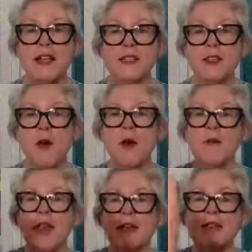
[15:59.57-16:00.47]
So
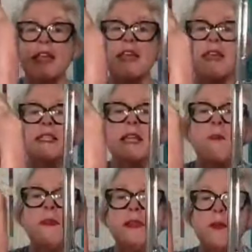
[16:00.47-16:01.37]
that's 8
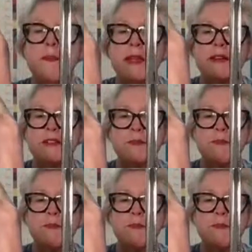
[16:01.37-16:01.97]
millimeters